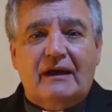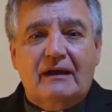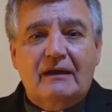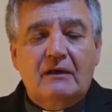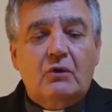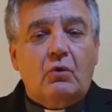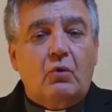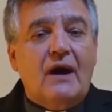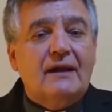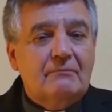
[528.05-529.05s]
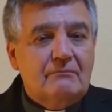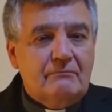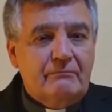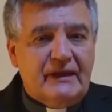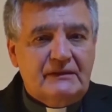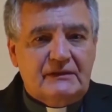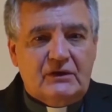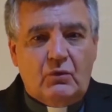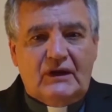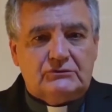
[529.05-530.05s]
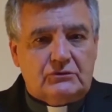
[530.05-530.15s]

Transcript: John the 24th,